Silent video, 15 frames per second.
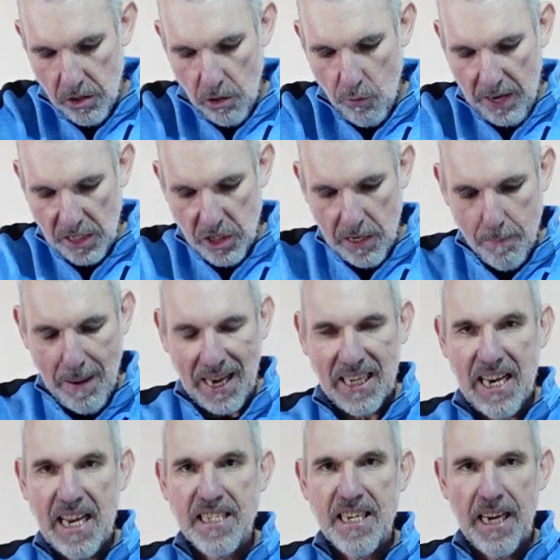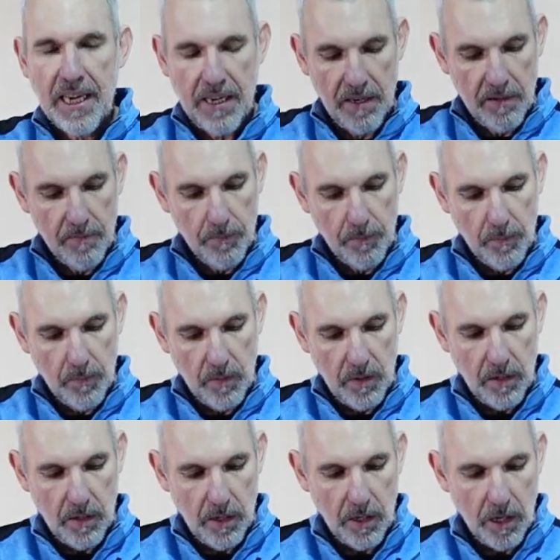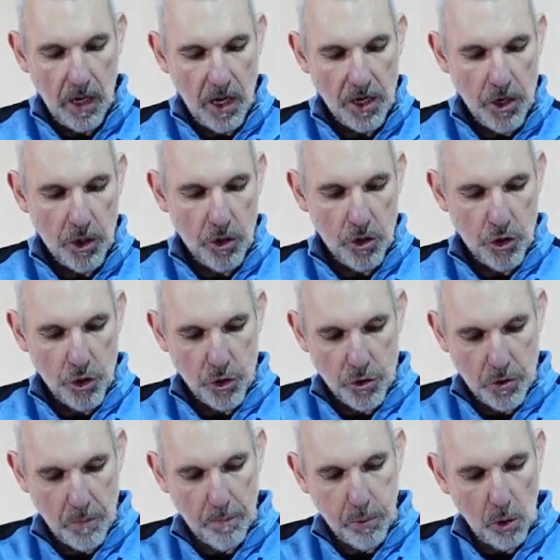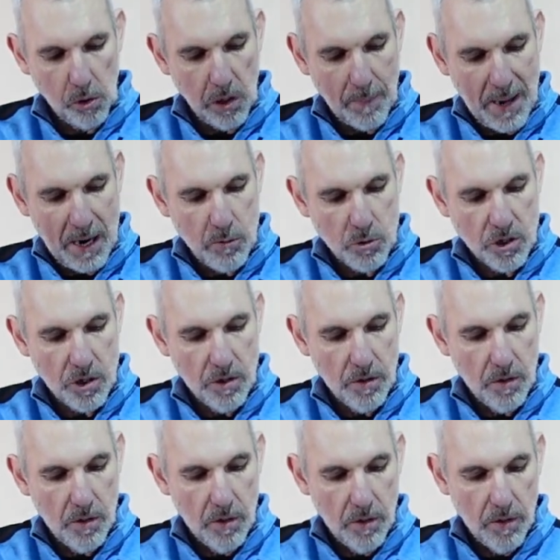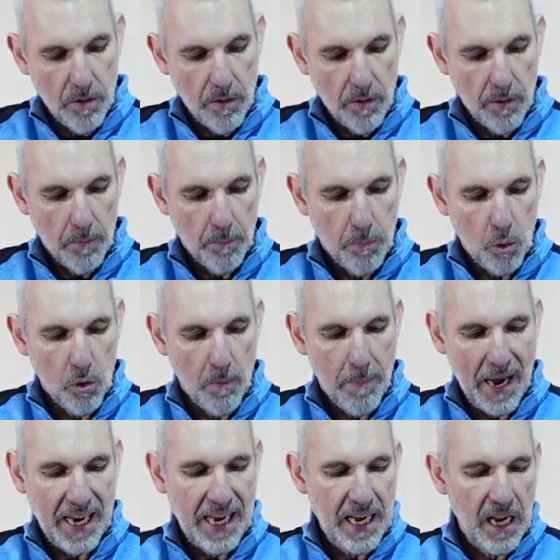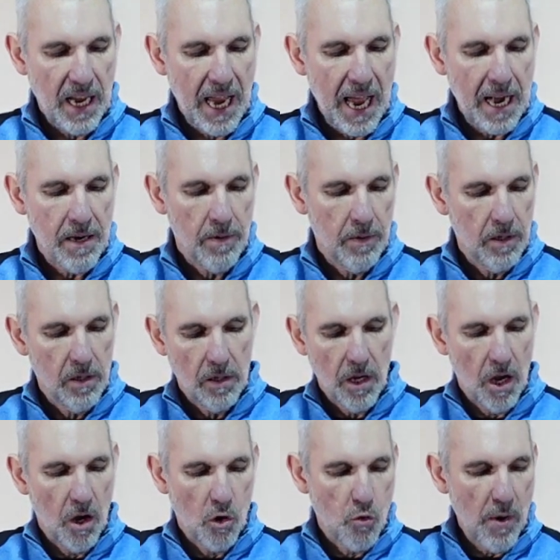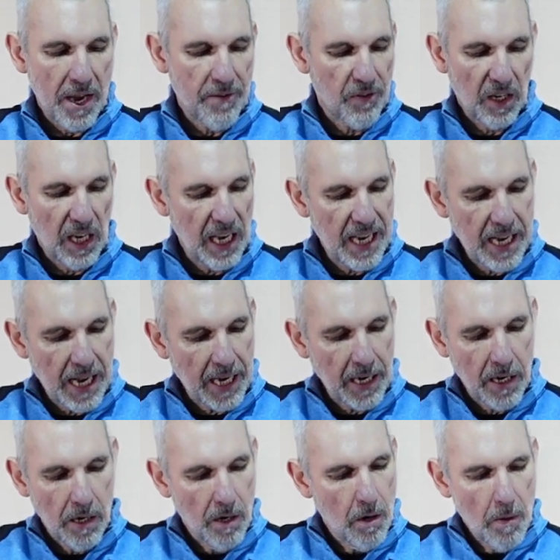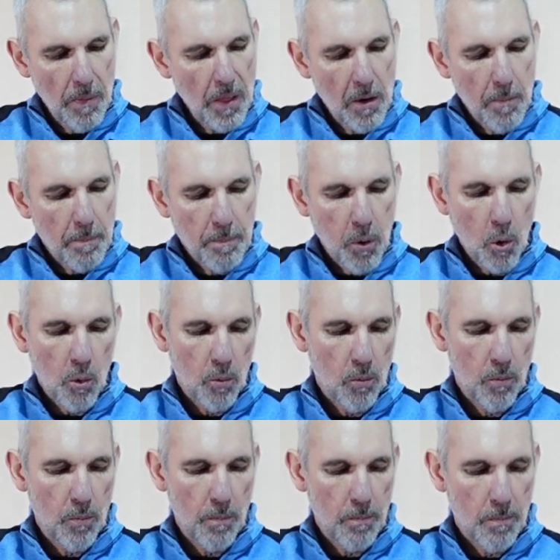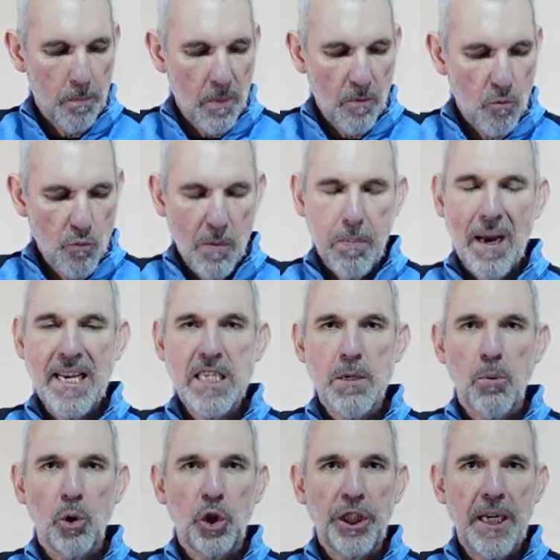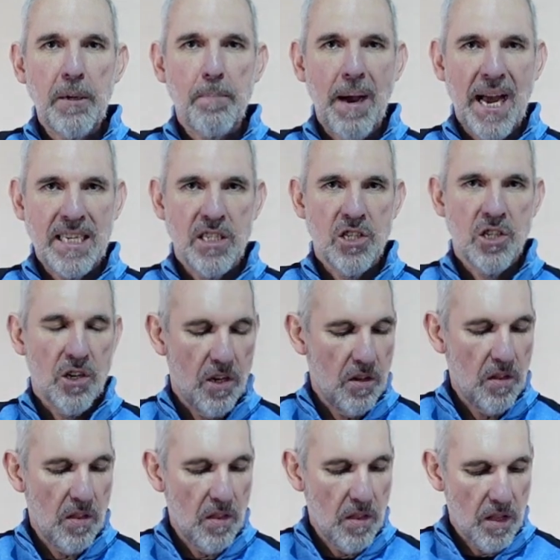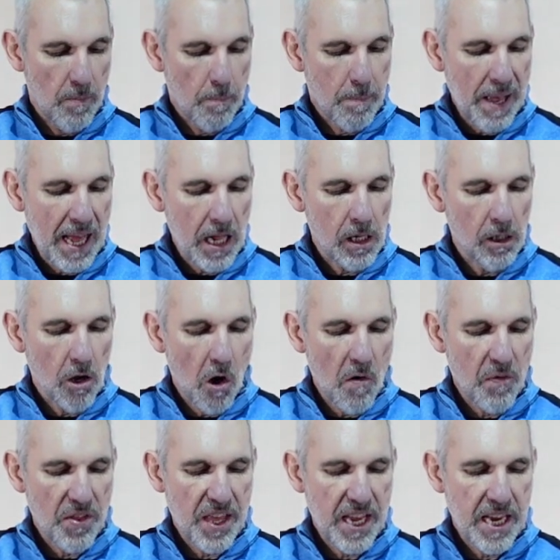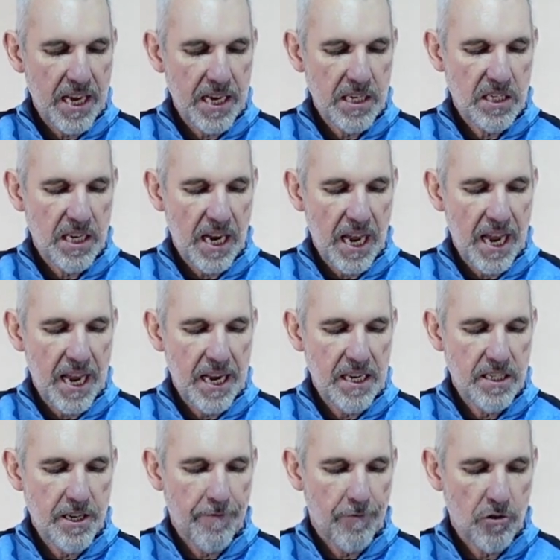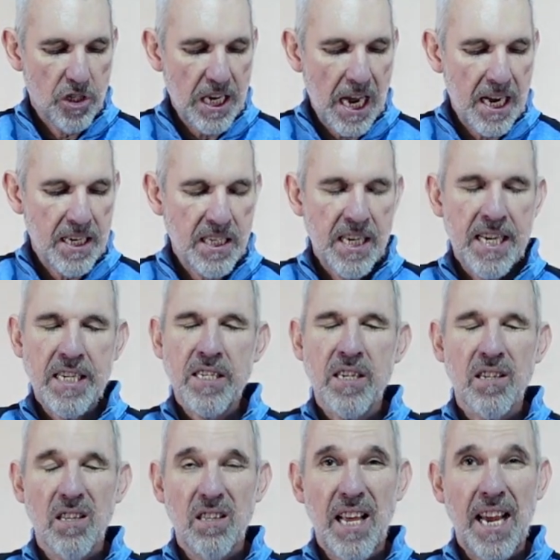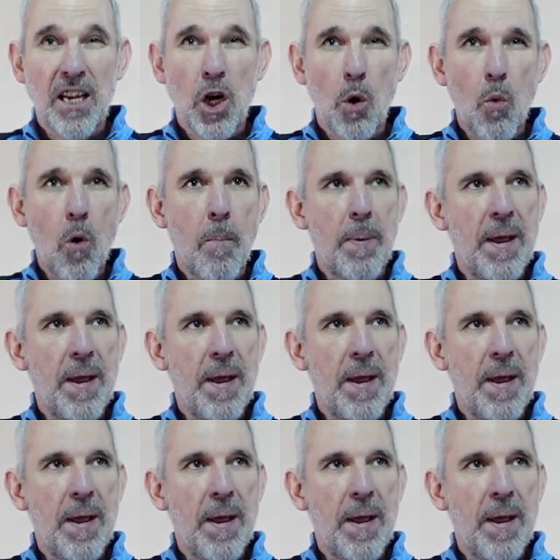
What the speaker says: are actually magnetic. You can just pull them out, put them back in again, great for cleaning. But replaceable cheek pads, Bell offer these in different sizes. They go up